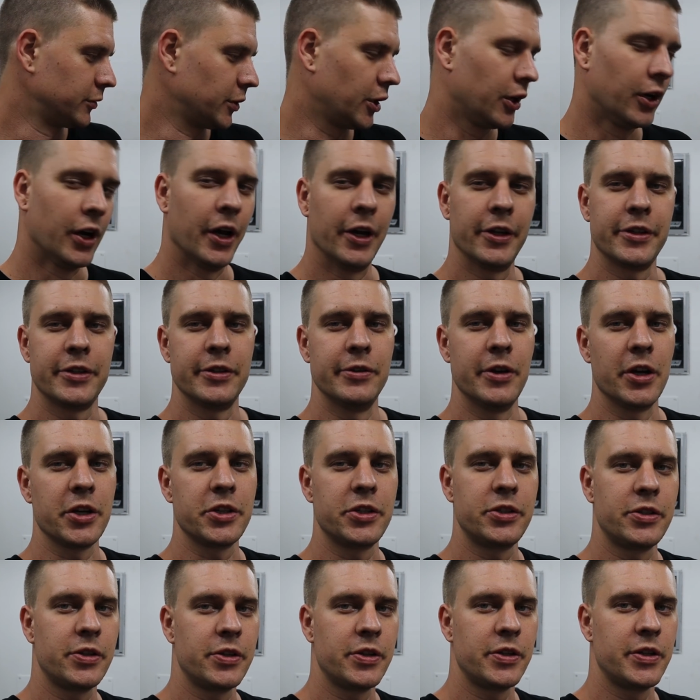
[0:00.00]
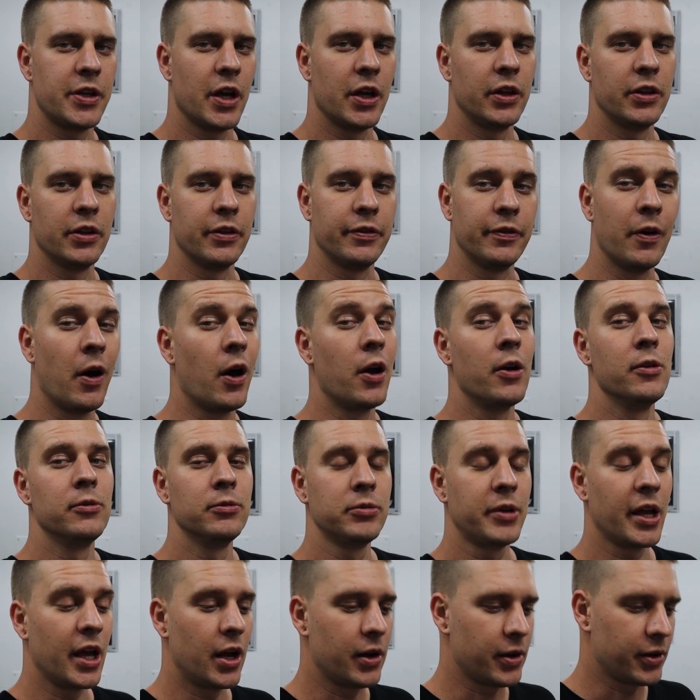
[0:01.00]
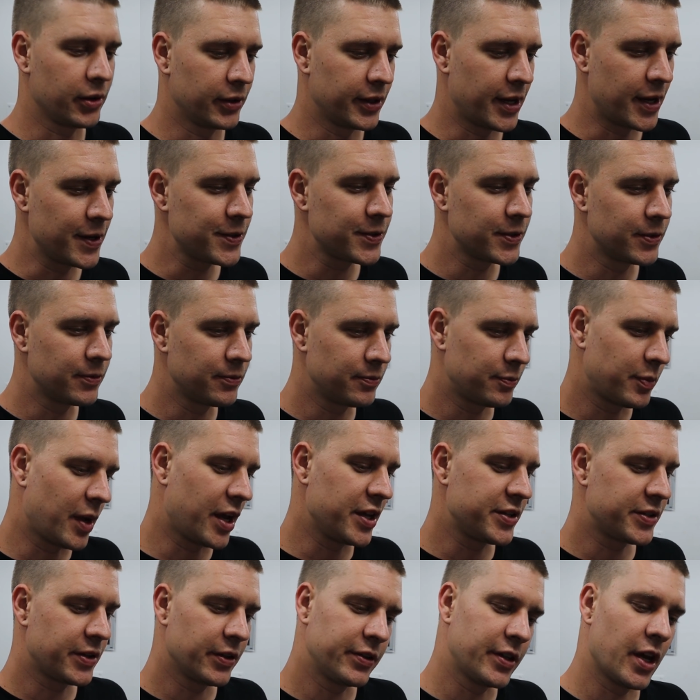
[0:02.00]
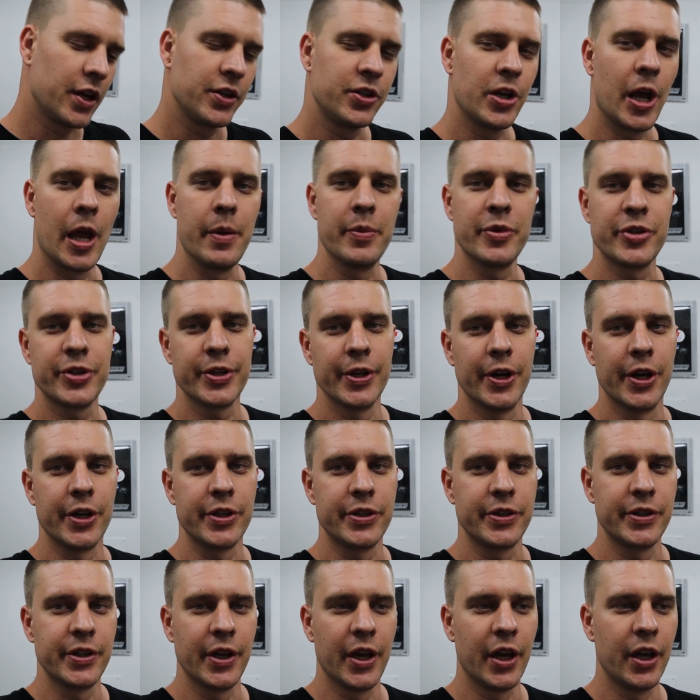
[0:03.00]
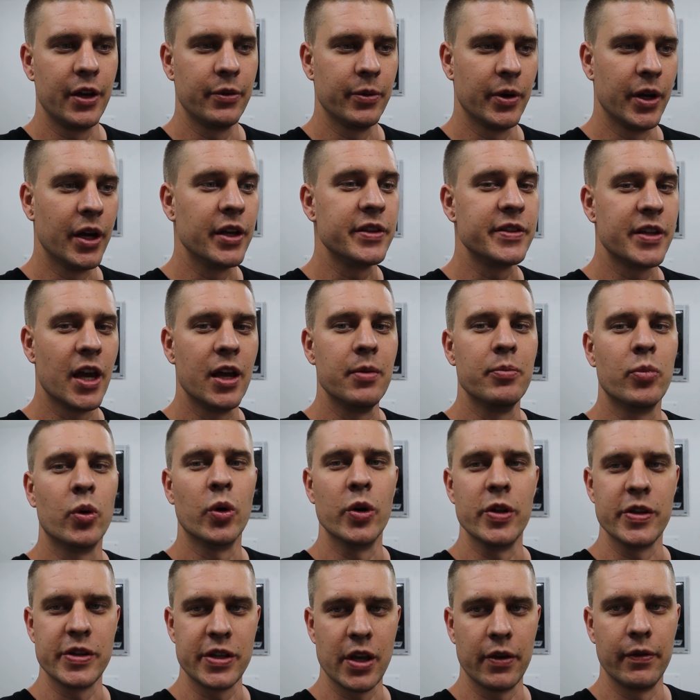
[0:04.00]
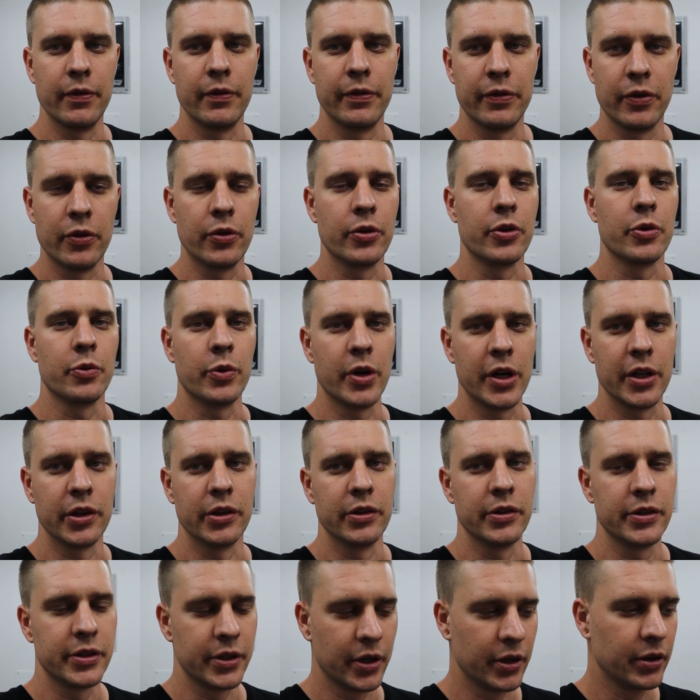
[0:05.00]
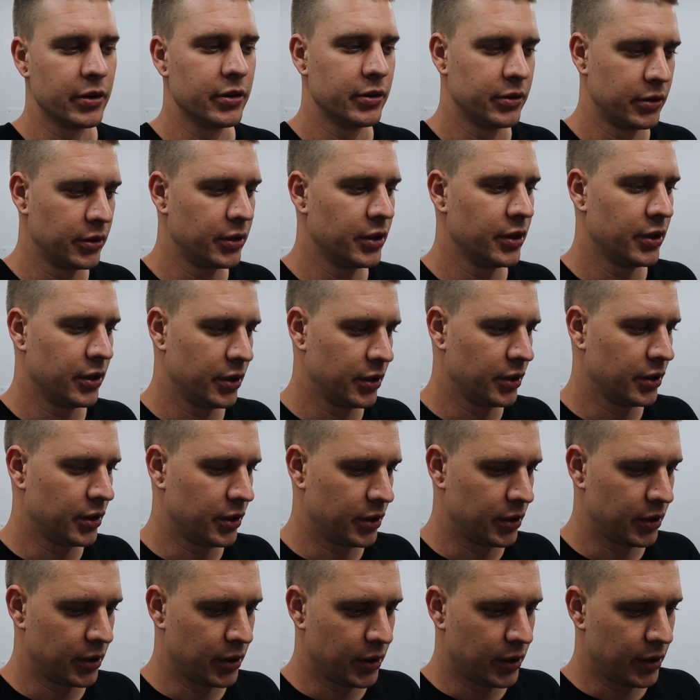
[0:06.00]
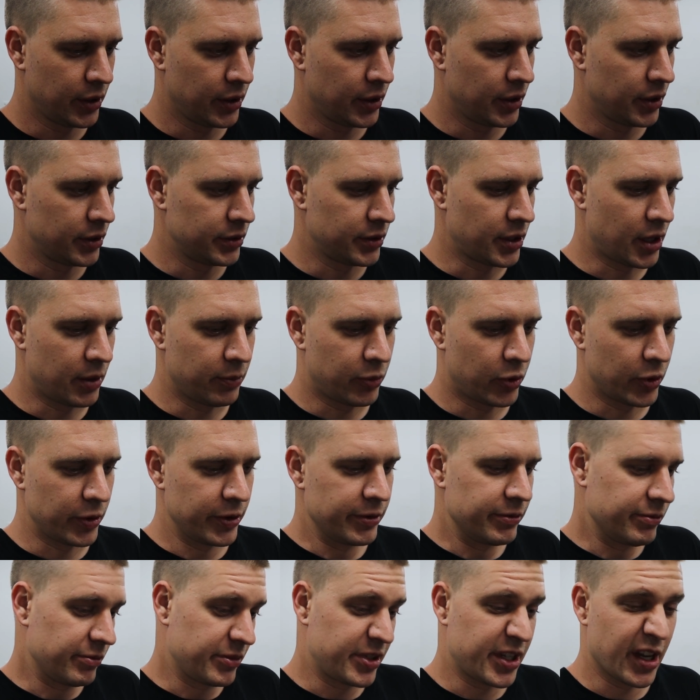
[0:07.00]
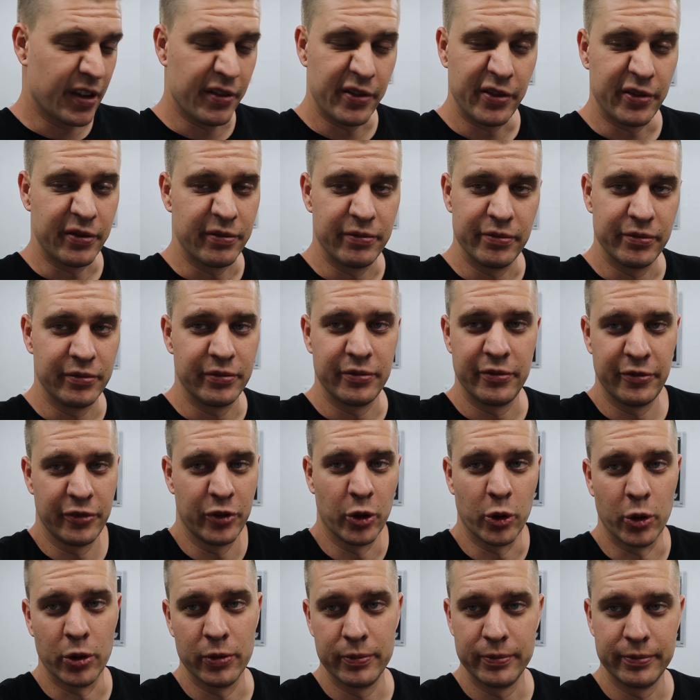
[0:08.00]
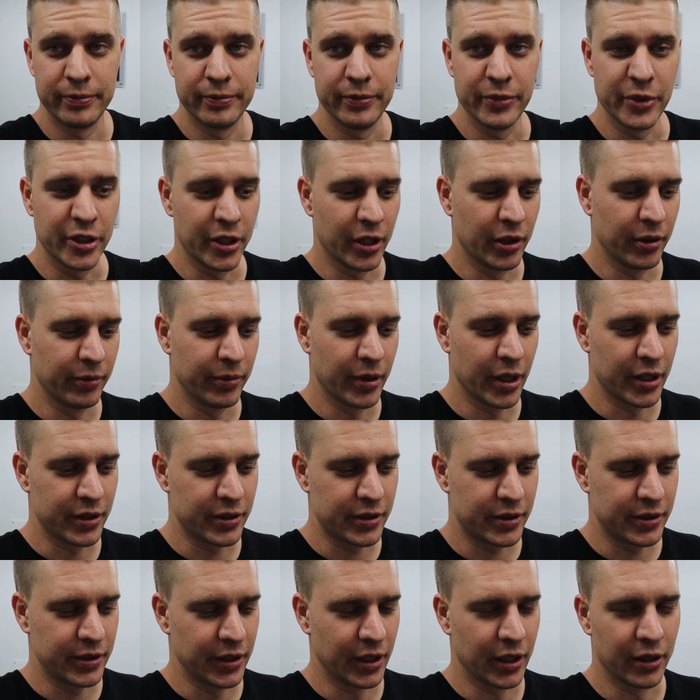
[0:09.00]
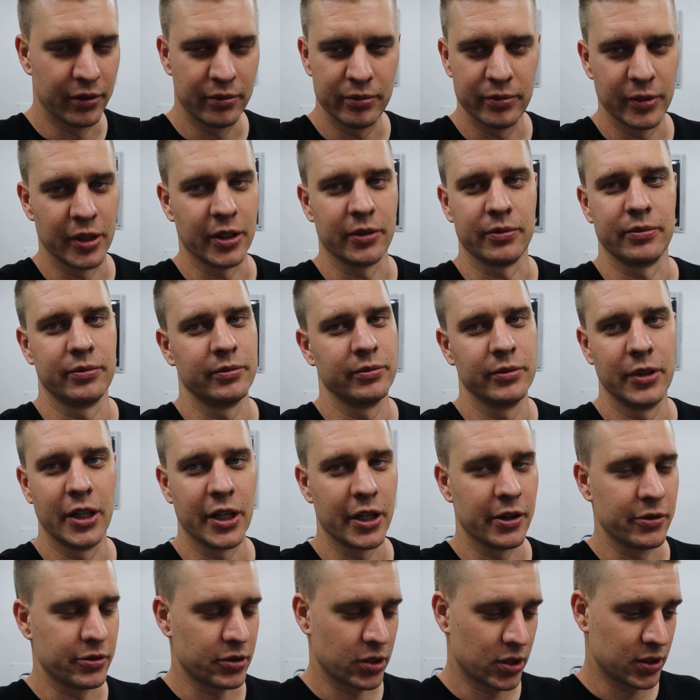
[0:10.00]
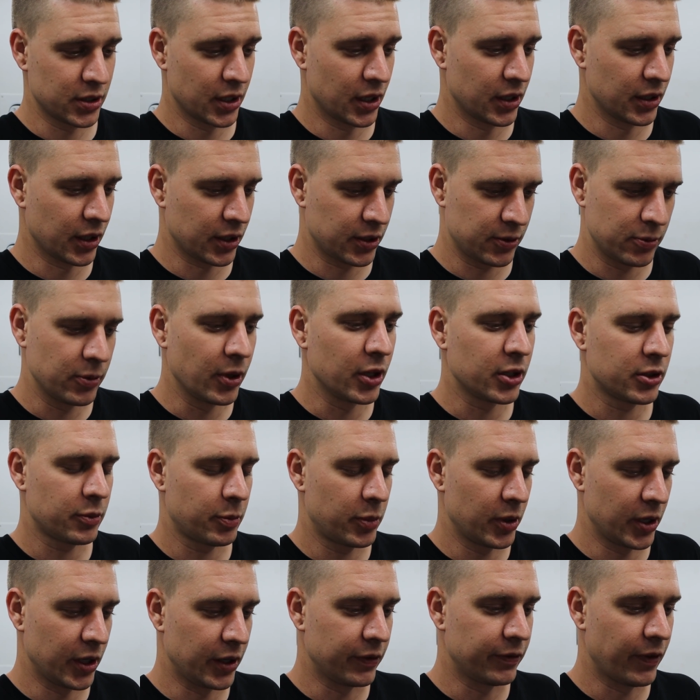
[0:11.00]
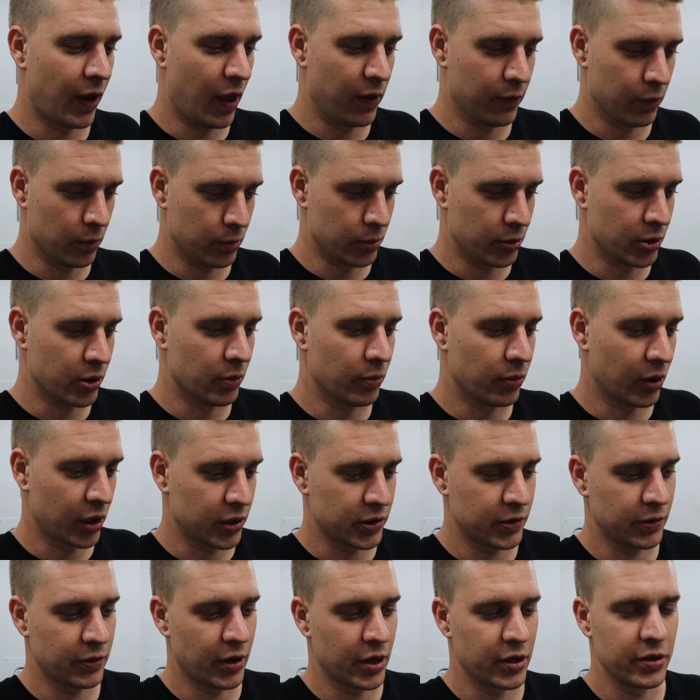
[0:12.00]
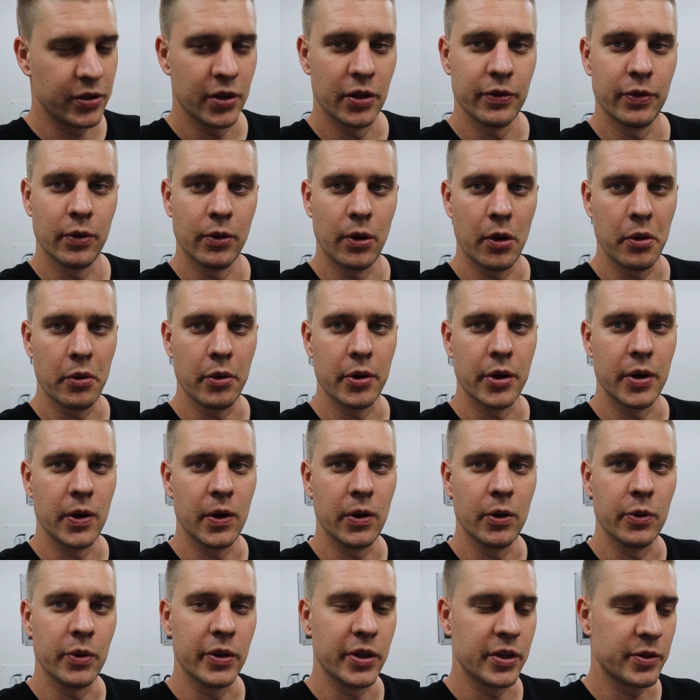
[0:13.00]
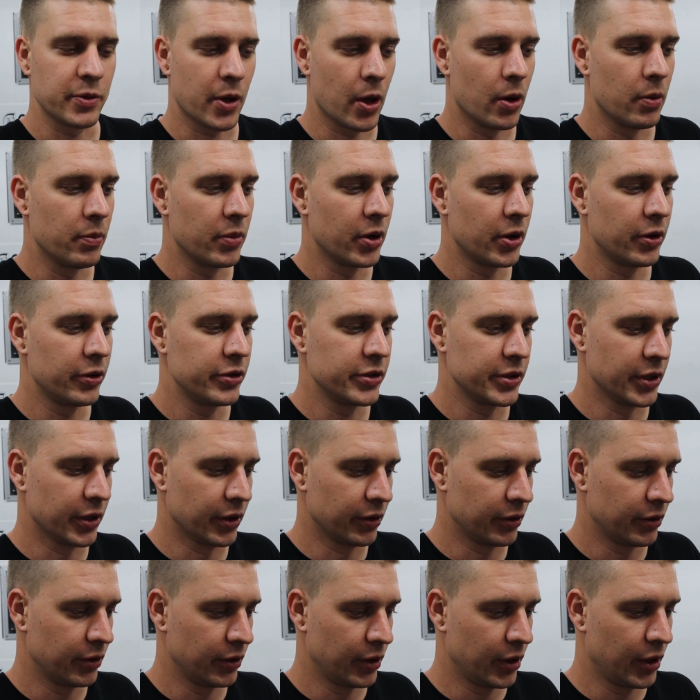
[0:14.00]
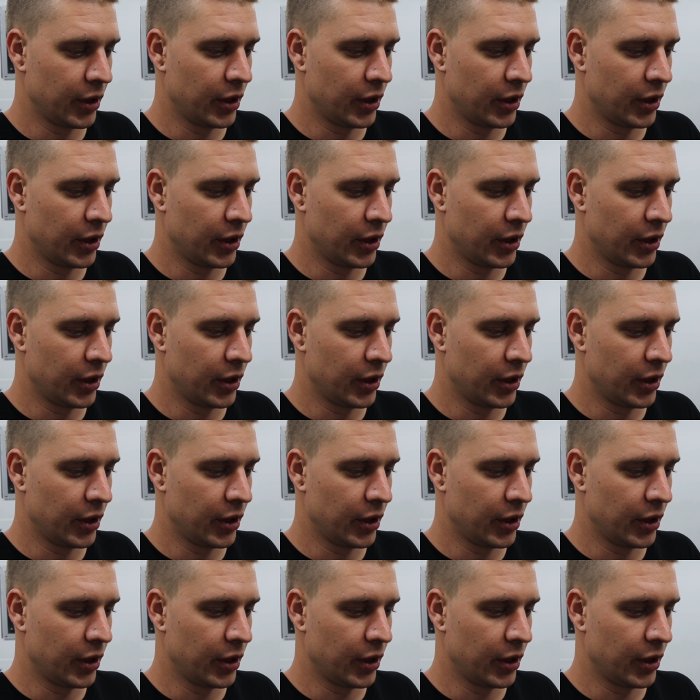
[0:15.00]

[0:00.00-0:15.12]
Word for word: Alright, so Rex has just done the final calculation based on that chamber size, and we're ten point seven four to one. So ten point seven four. So that's, yeah, like like I was just saying, that's that's a pretty favourable compression ratio for what we want to do with this combo. So